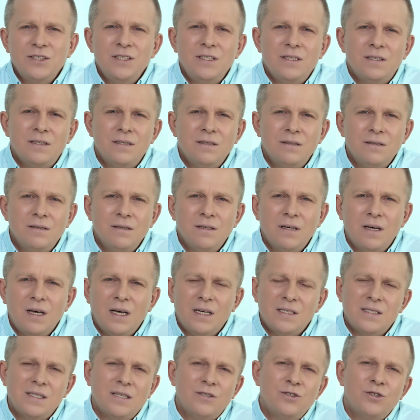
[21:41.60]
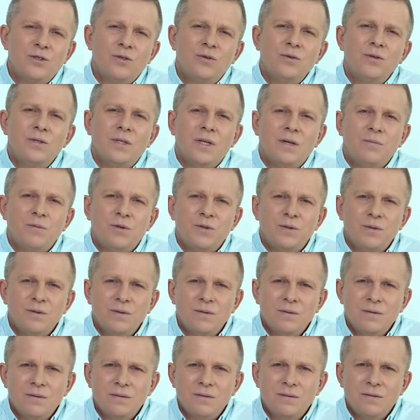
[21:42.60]
for what merits
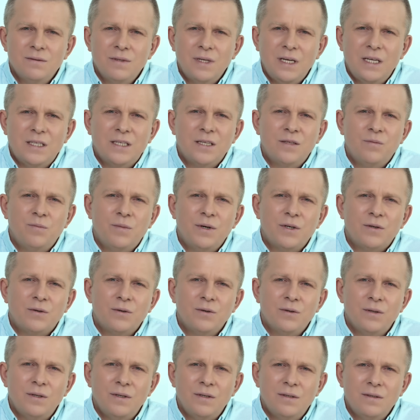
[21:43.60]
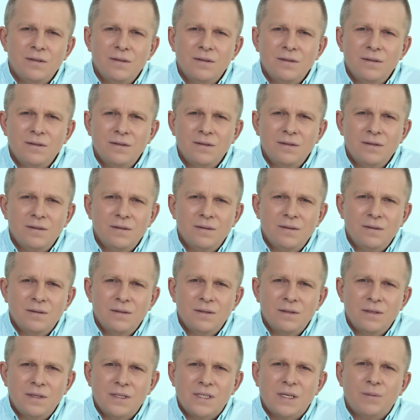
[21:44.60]
would we get this peace?
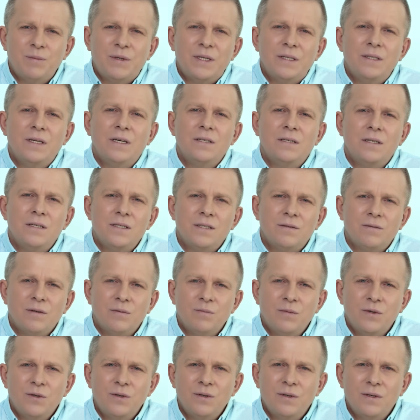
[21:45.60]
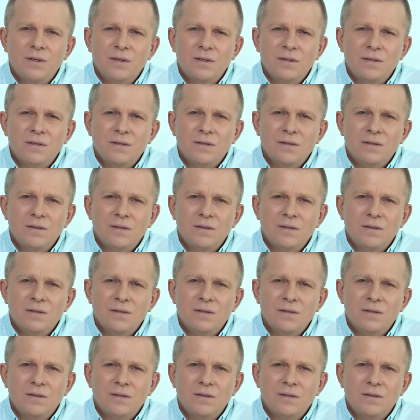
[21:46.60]
For betraying God?